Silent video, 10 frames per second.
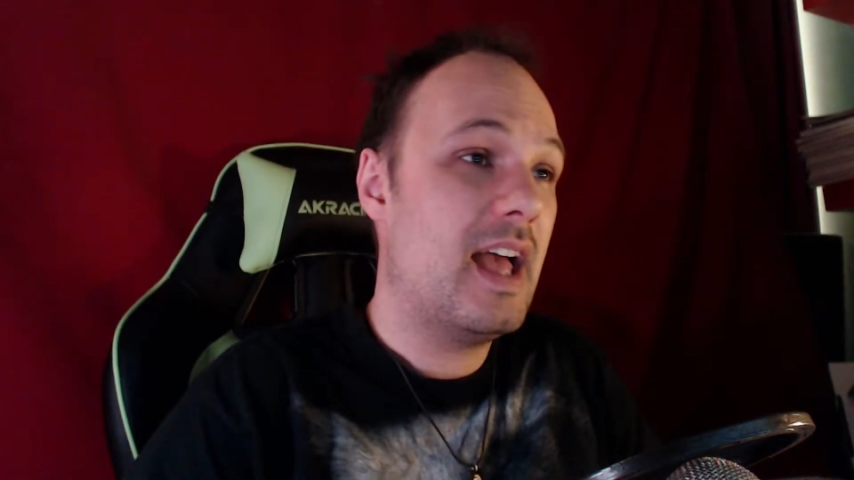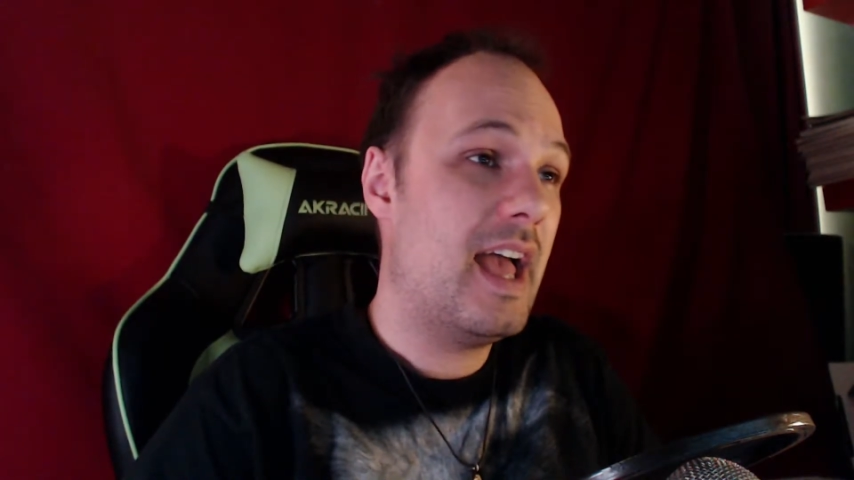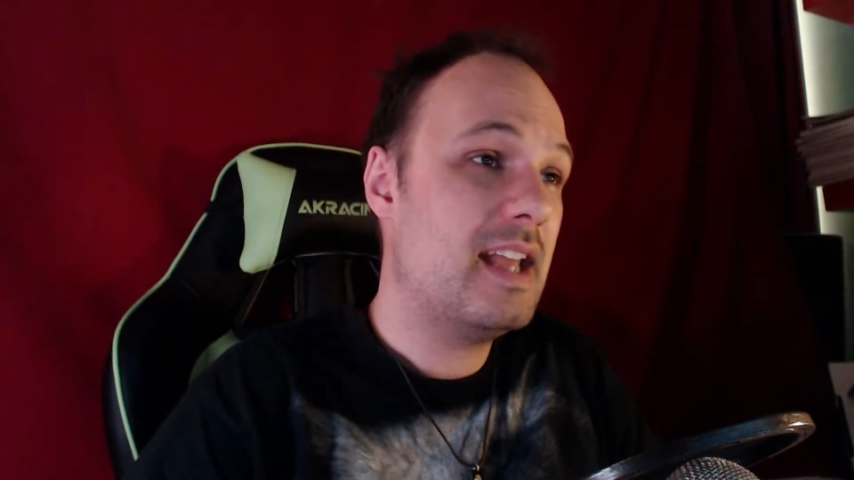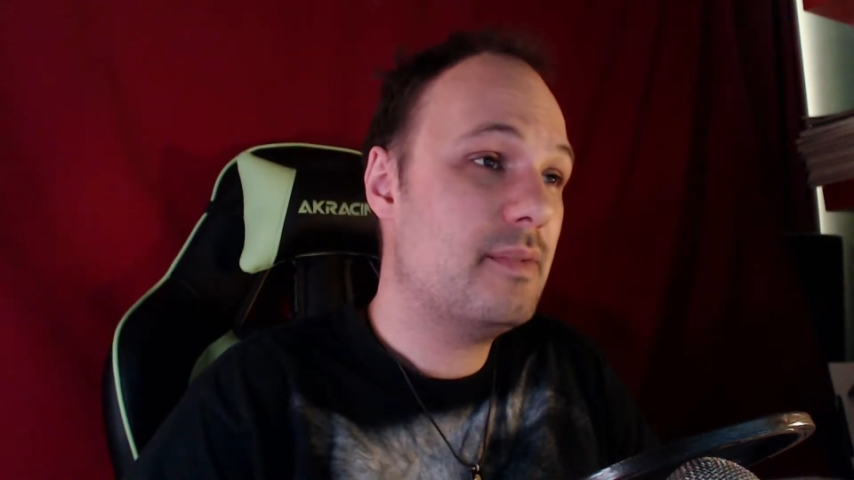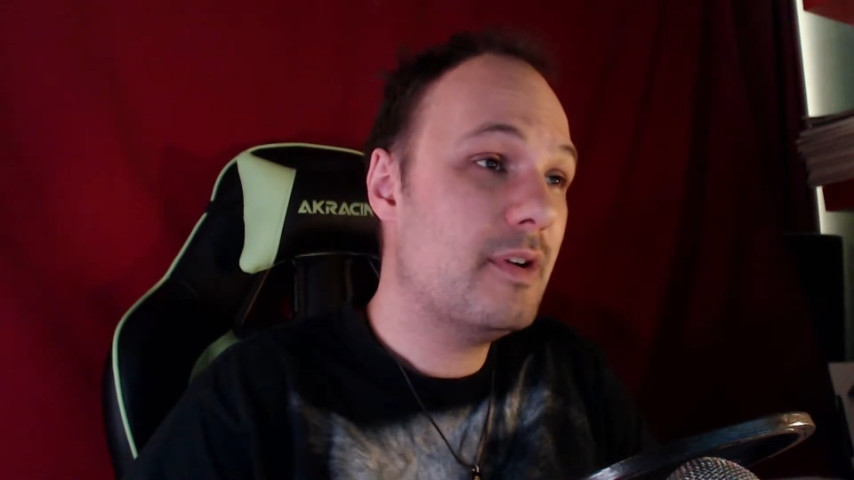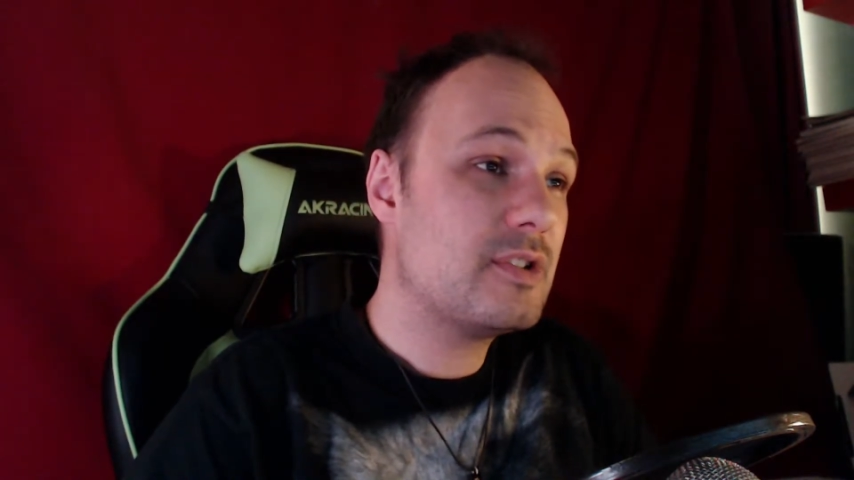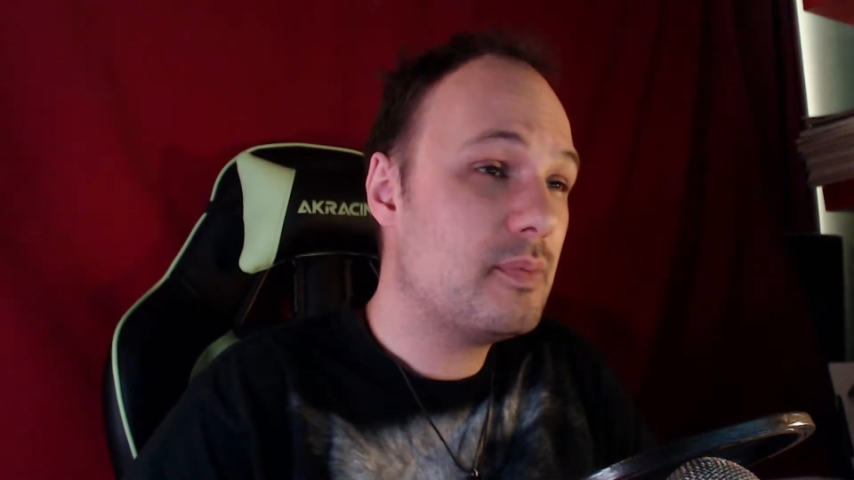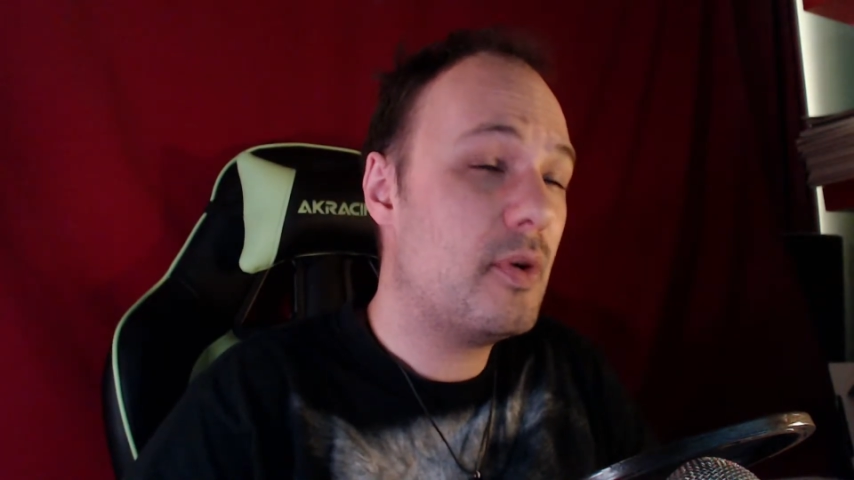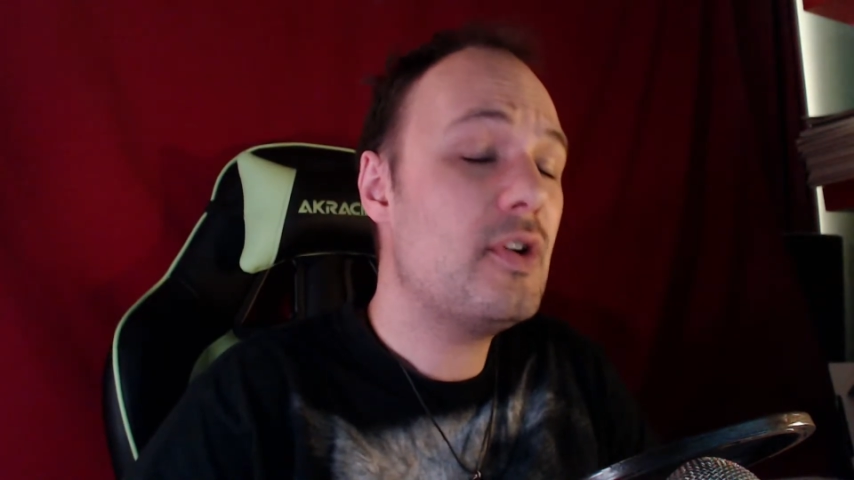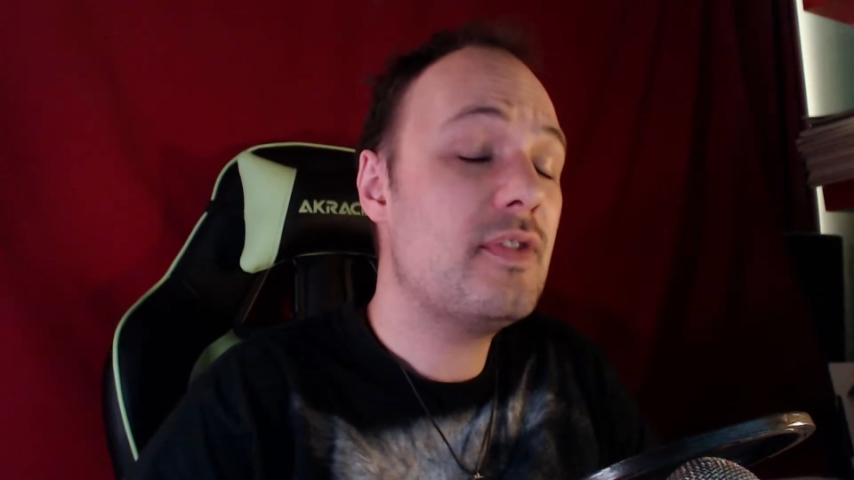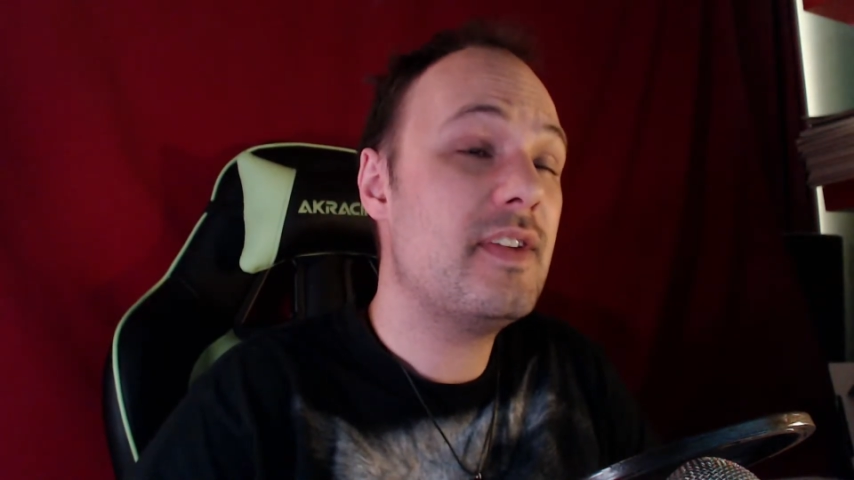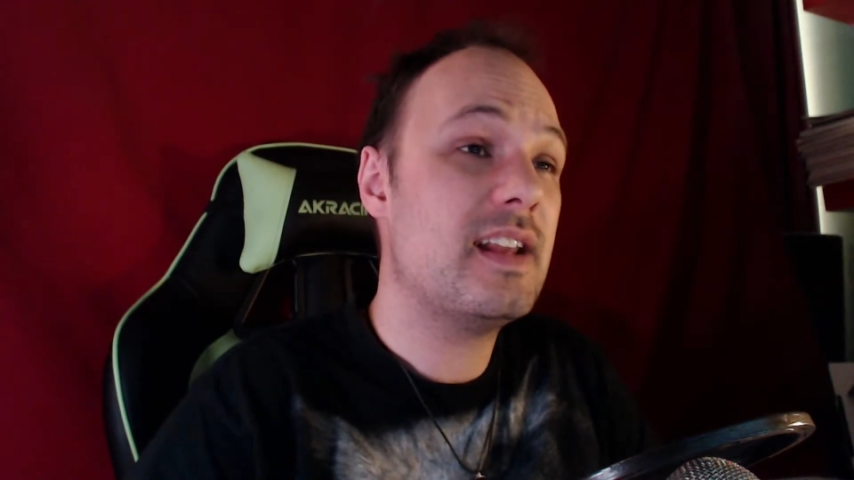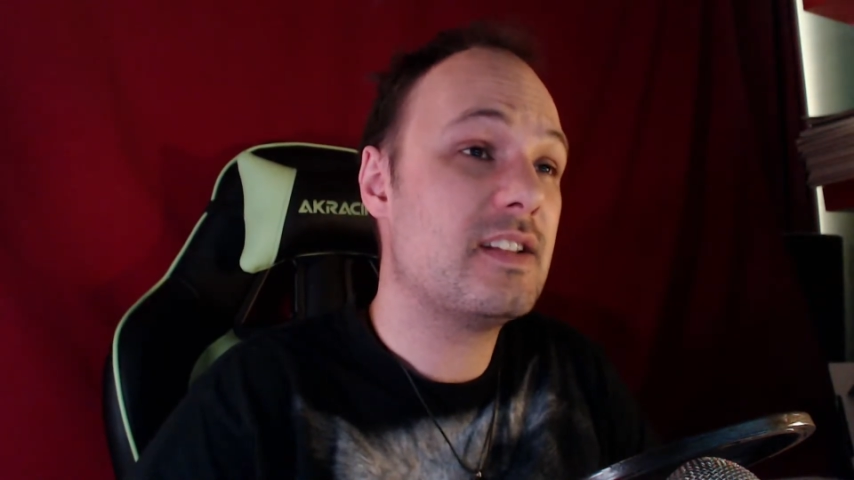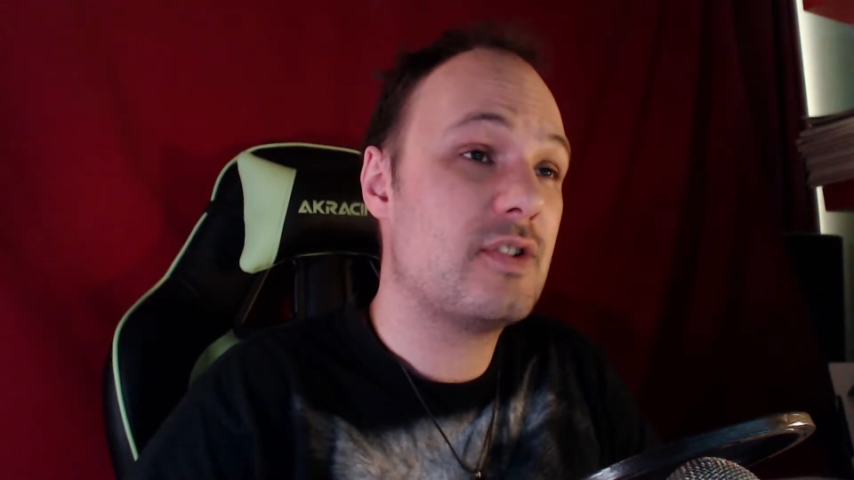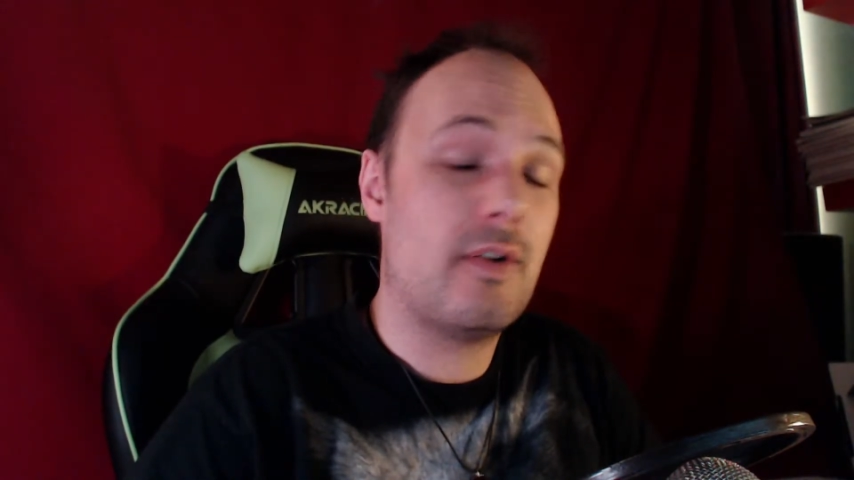And the most important thing
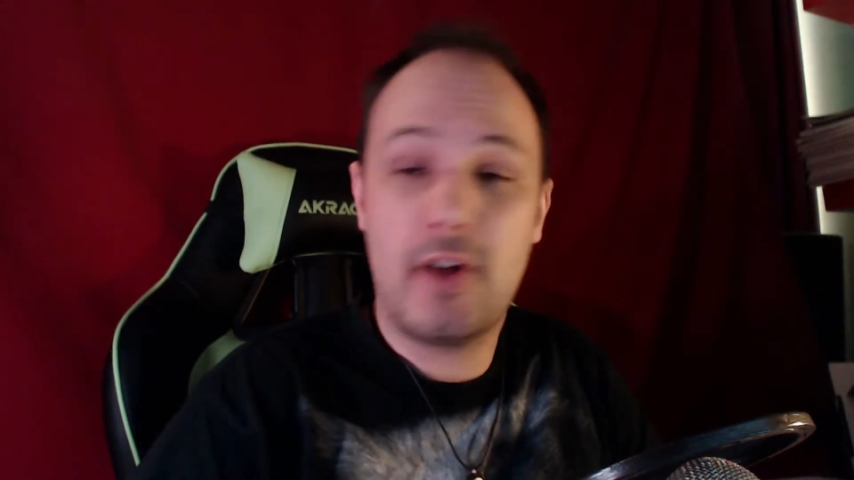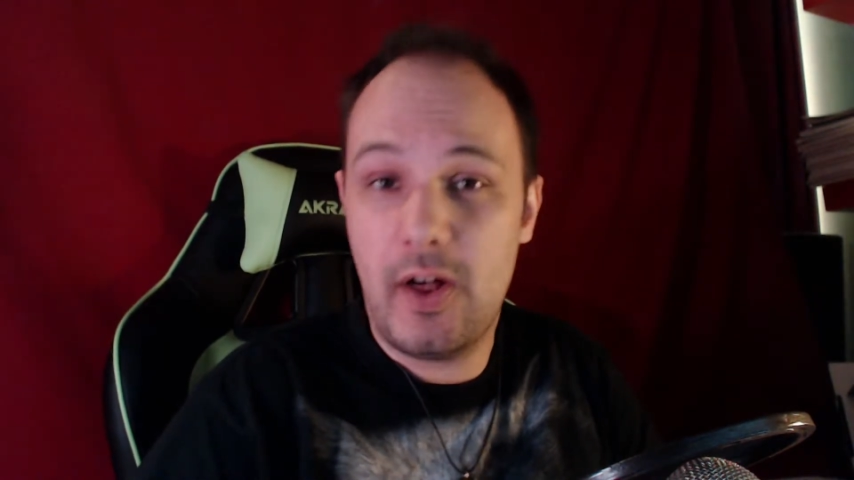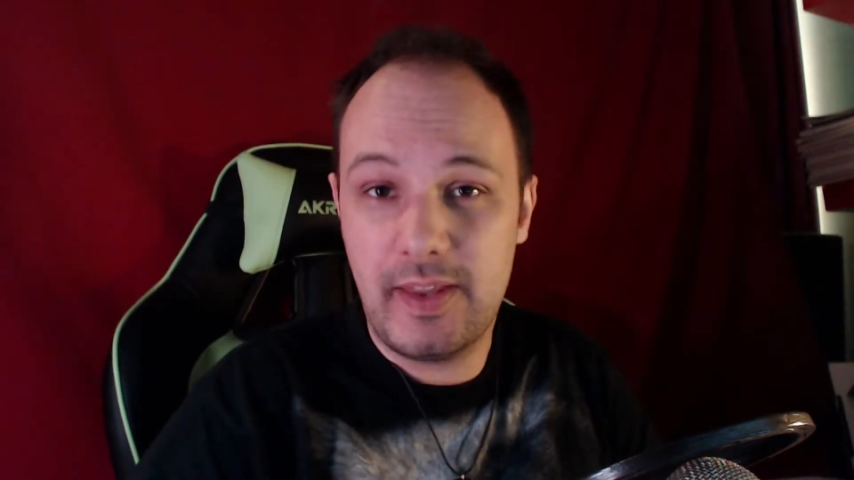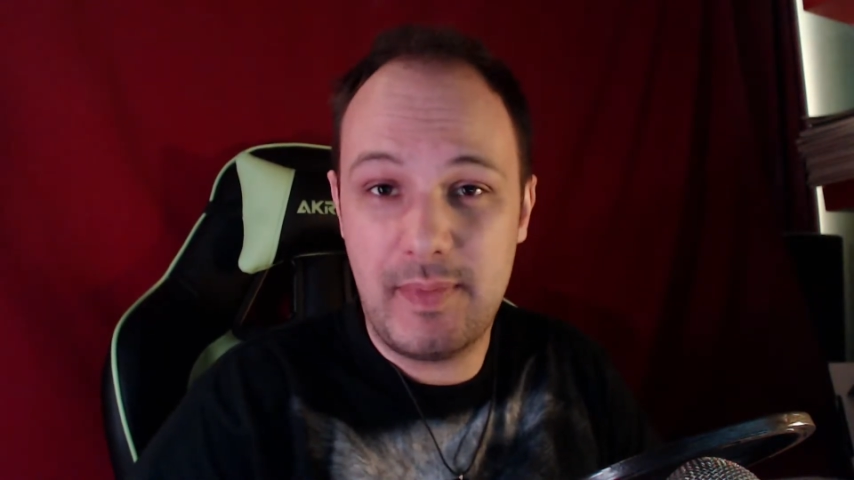that's going on